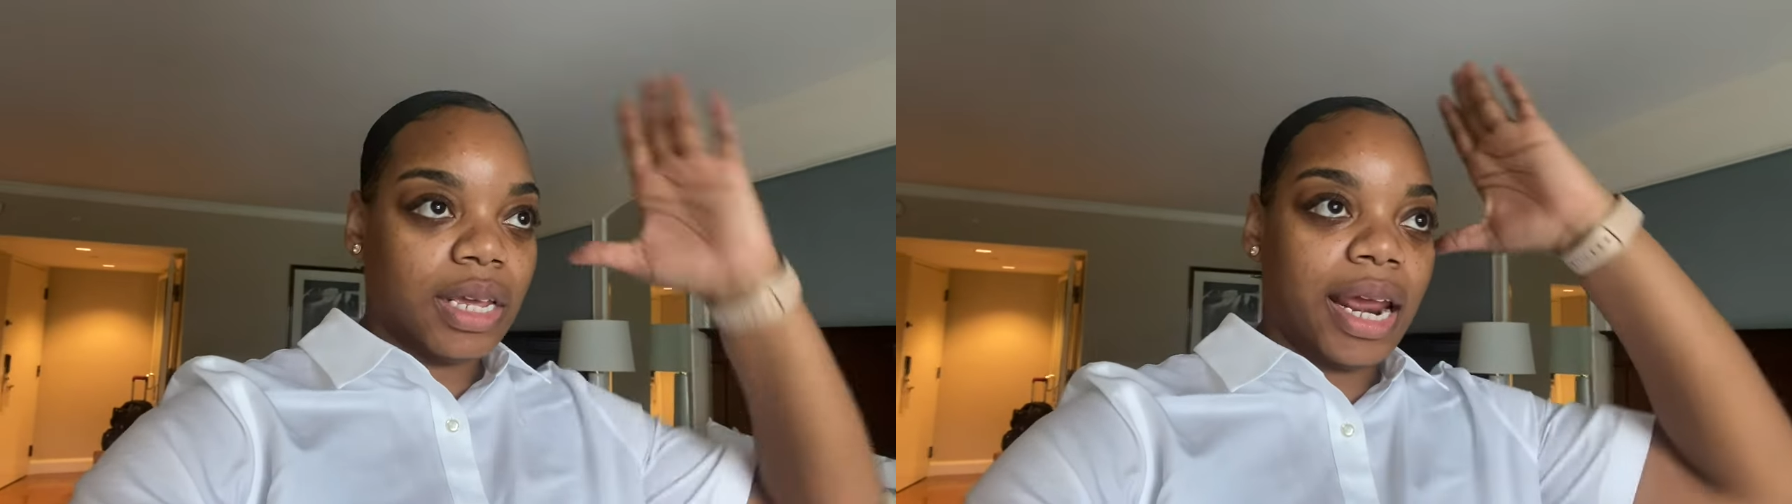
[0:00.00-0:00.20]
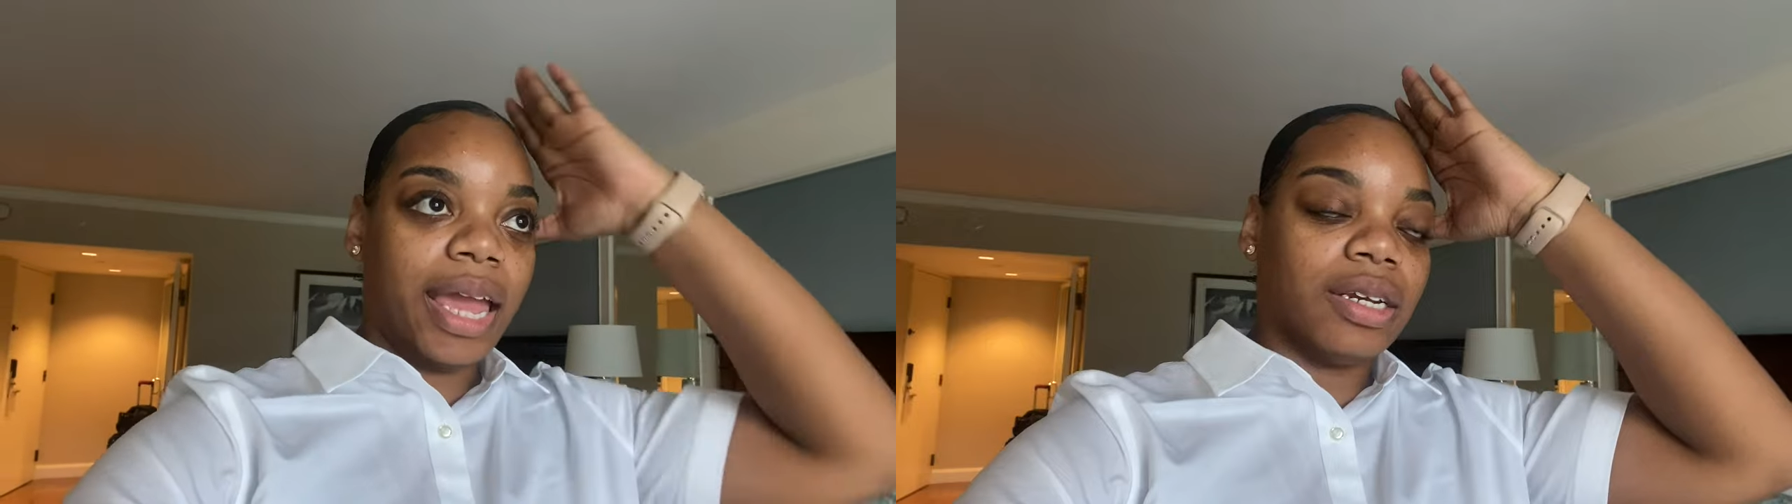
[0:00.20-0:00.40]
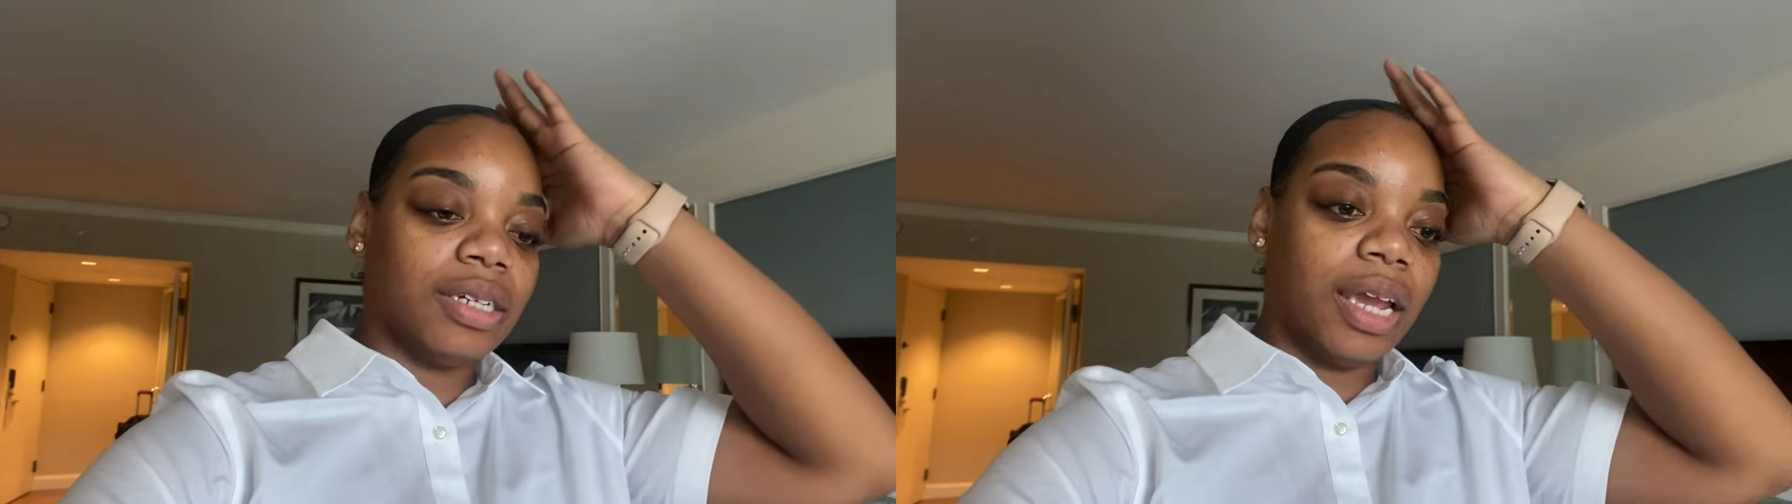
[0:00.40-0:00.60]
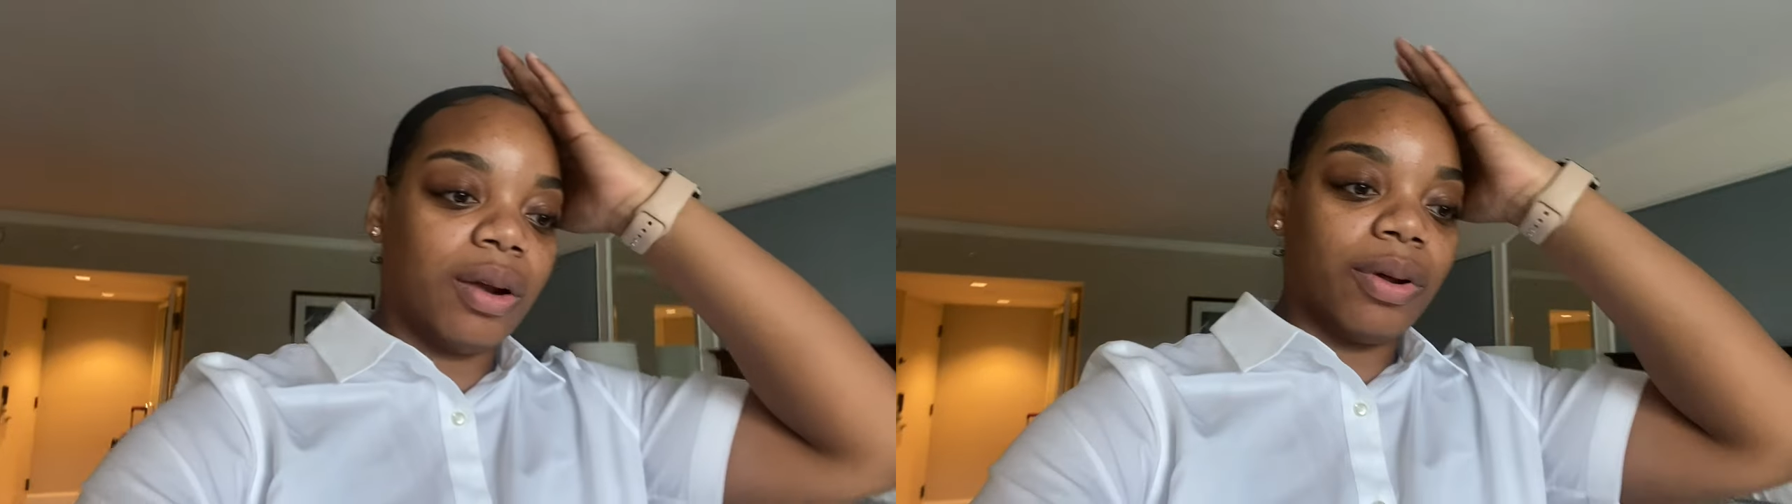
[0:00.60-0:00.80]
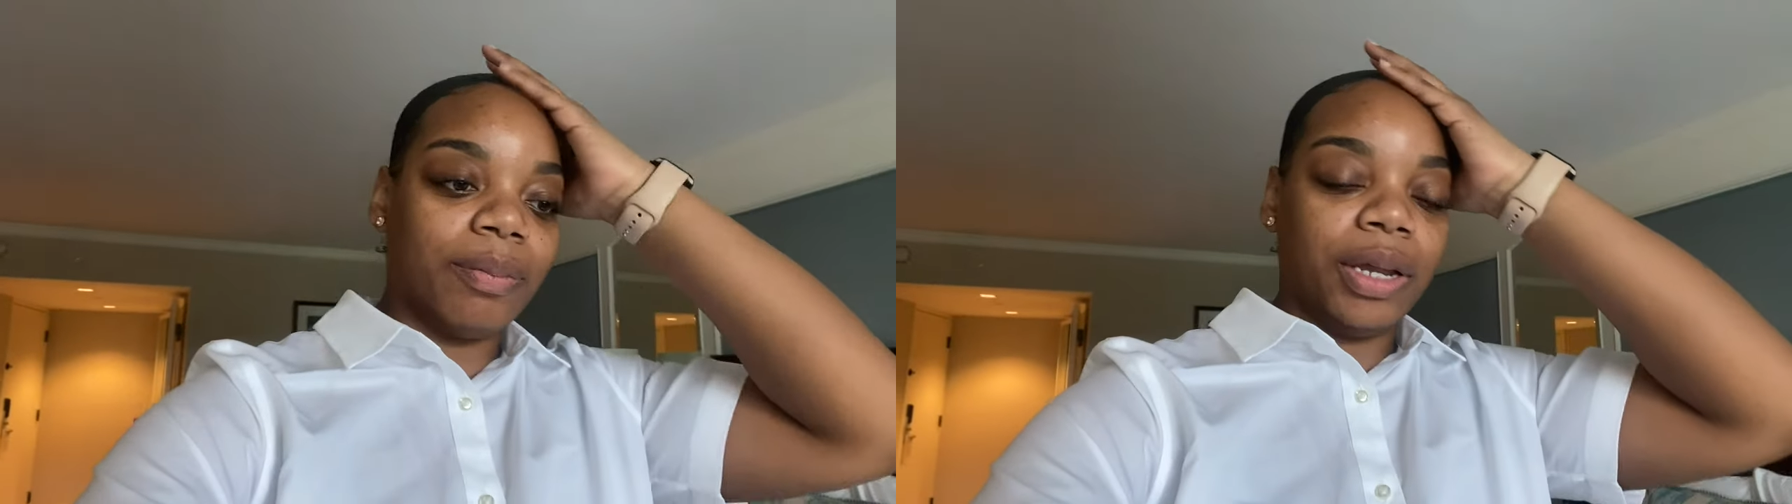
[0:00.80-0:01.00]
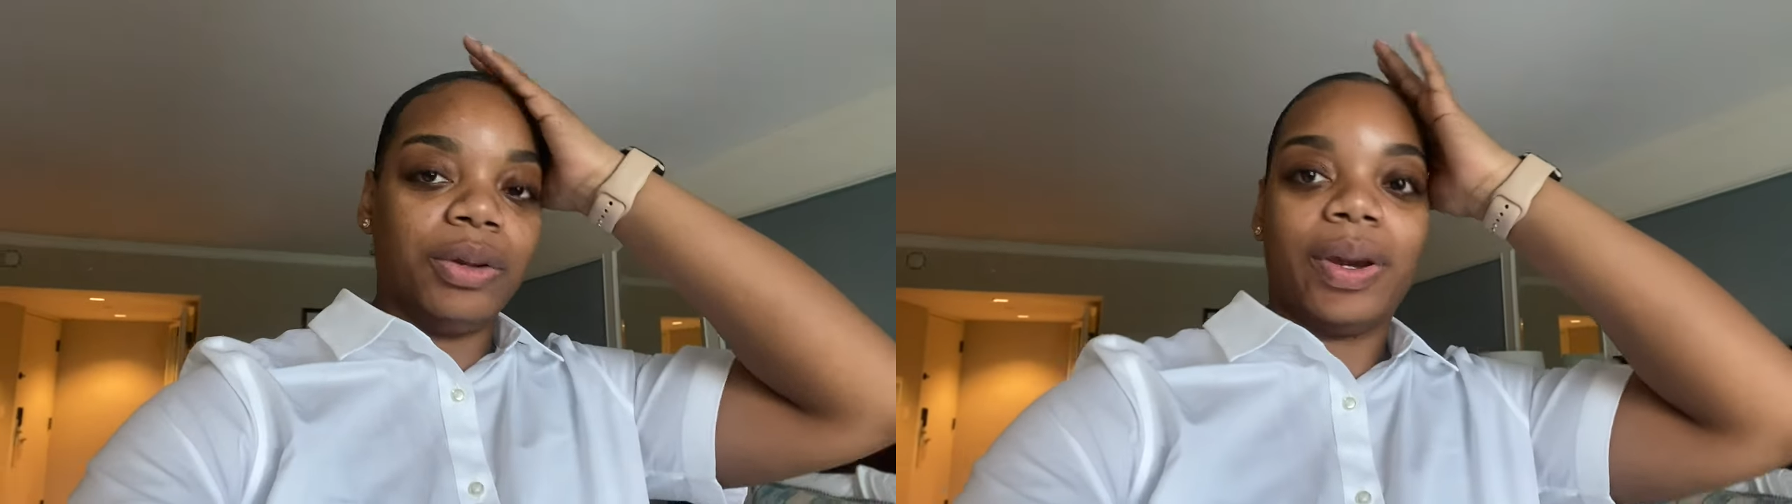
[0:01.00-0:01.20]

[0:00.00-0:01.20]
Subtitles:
and I actually had one of my new